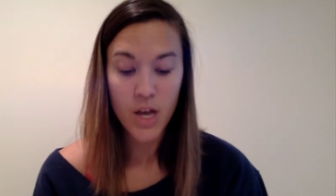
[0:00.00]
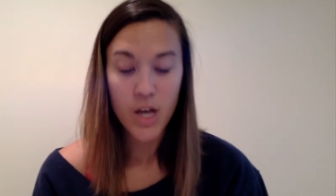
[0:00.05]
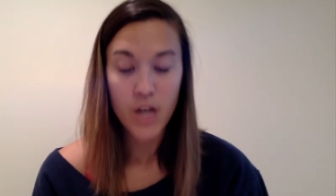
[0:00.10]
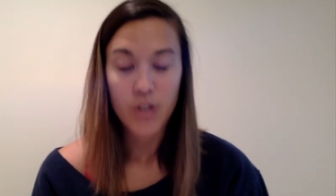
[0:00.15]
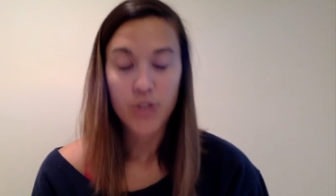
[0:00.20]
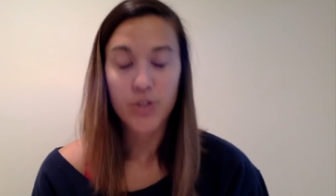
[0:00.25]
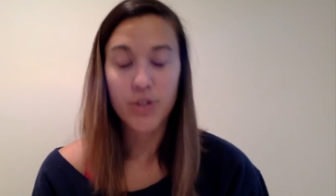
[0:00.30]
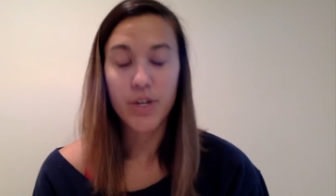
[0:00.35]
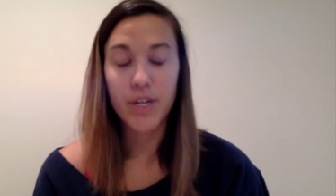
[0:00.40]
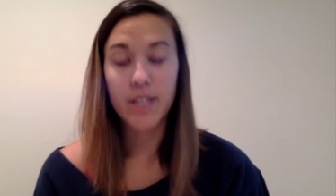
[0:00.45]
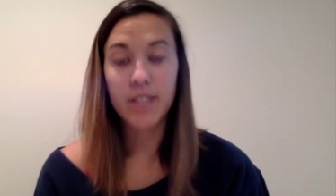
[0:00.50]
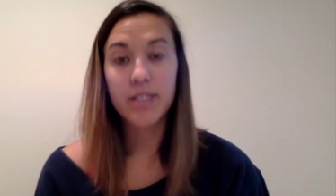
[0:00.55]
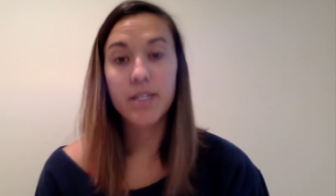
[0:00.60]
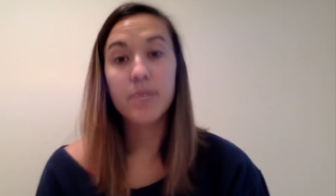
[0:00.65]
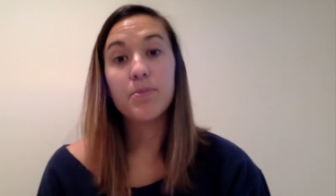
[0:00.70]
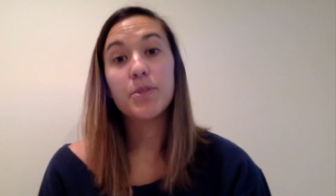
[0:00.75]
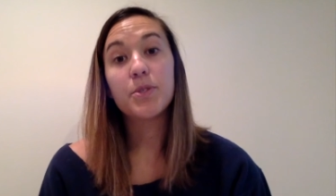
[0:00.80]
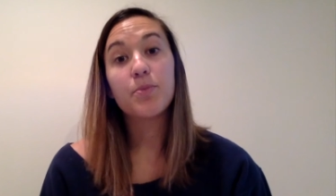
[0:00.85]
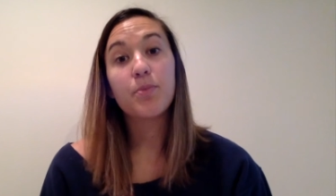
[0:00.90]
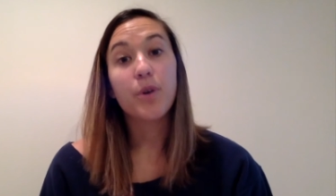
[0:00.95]
So next
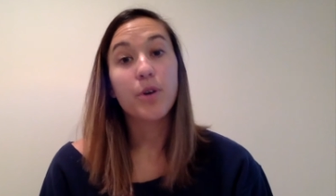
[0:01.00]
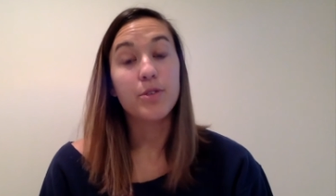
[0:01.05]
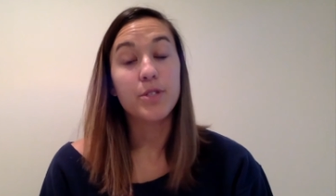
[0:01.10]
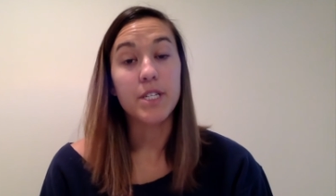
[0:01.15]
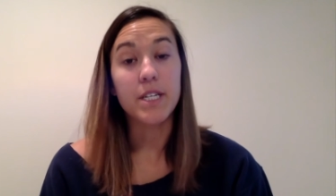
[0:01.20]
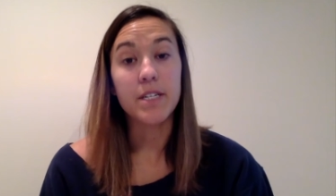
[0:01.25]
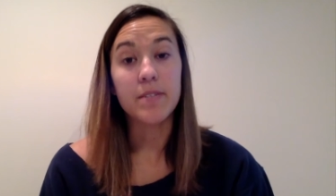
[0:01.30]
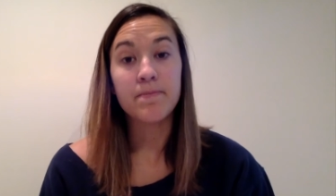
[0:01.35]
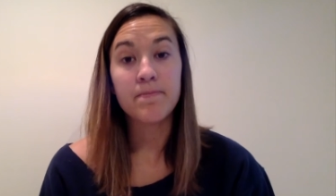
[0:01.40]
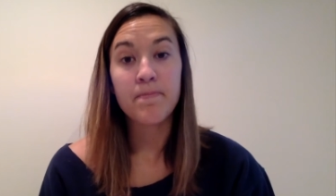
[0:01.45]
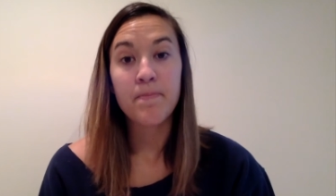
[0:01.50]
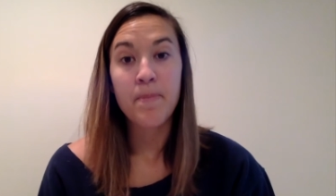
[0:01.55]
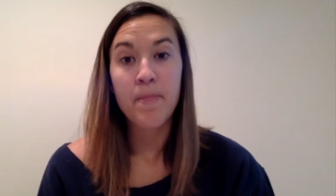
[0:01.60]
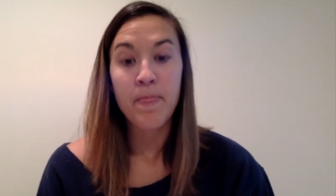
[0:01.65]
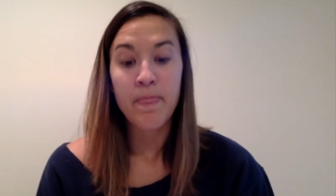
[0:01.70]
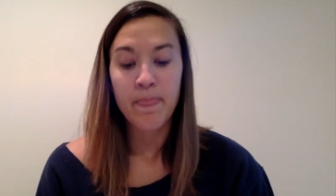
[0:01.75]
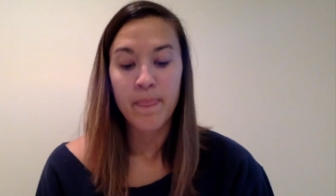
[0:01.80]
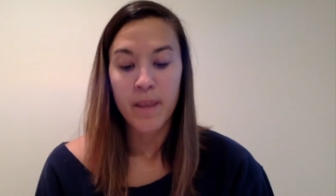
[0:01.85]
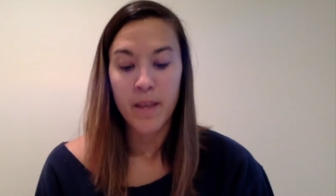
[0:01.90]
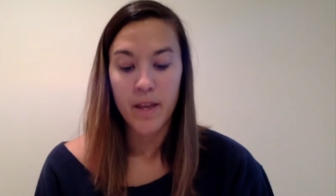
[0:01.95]
up is protein.
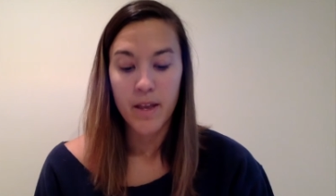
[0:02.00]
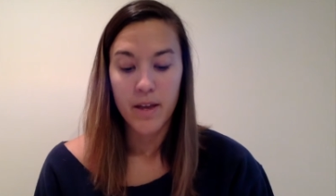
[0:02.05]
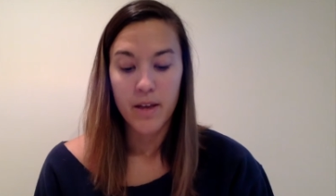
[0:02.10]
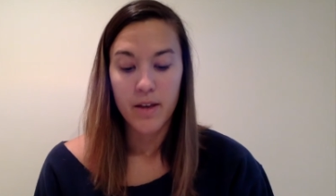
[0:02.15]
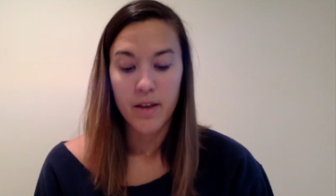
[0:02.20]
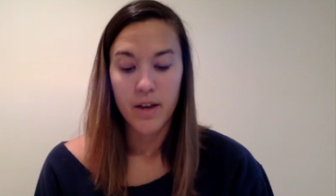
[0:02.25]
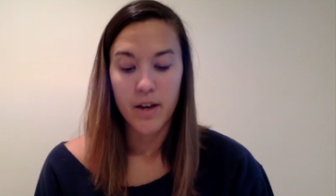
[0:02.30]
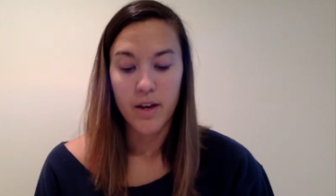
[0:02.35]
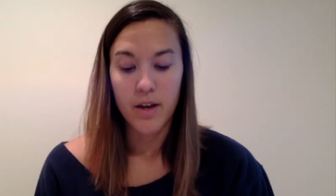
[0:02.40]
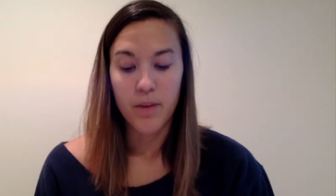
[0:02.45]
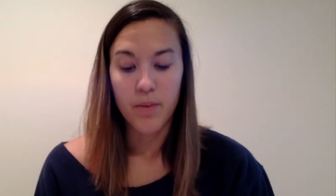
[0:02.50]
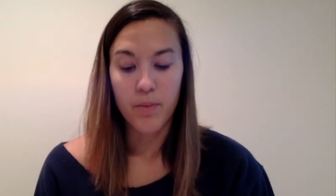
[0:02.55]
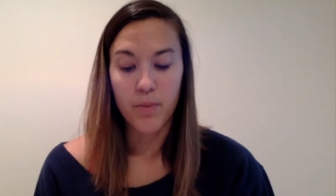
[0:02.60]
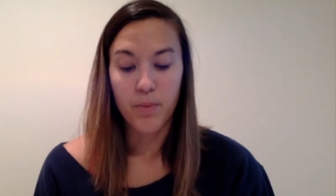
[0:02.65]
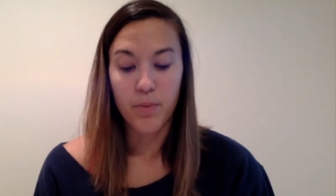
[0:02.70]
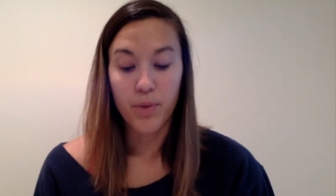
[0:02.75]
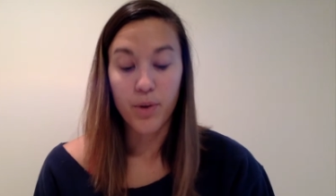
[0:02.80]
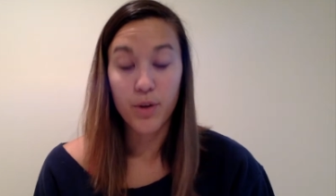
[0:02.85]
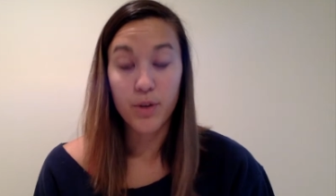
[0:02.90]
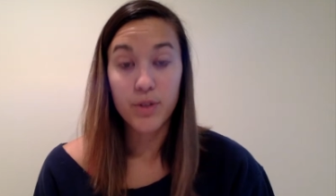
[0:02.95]

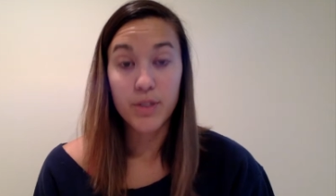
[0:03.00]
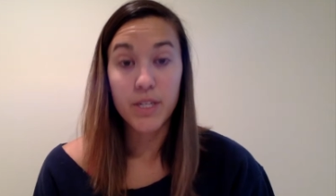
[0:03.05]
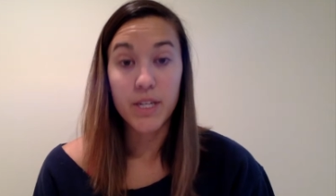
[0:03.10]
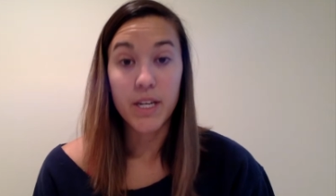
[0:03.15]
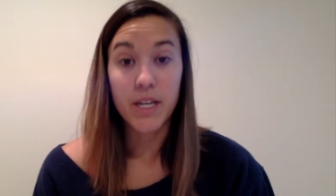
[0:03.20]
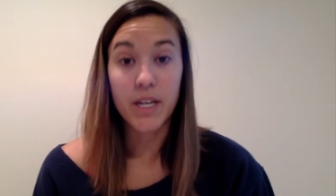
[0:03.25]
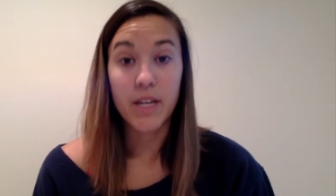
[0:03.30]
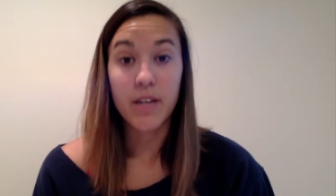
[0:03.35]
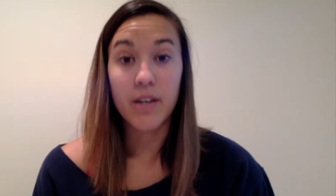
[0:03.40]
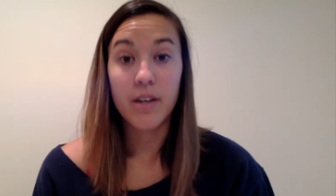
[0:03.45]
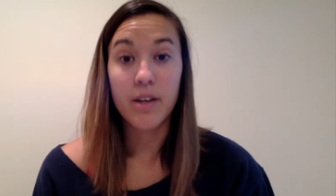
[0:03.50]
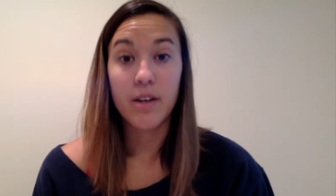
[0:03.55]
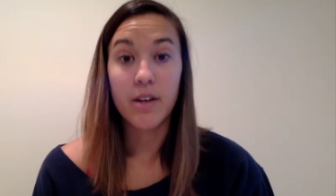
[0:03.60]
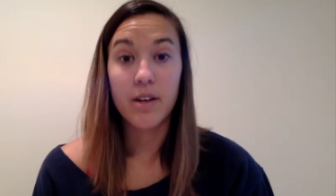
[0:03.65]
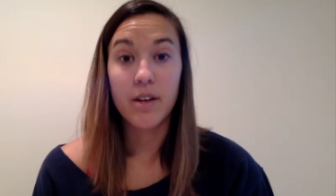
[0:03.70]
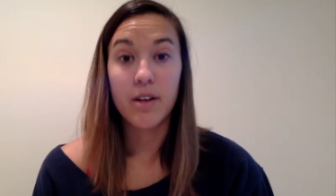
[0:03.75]
Protein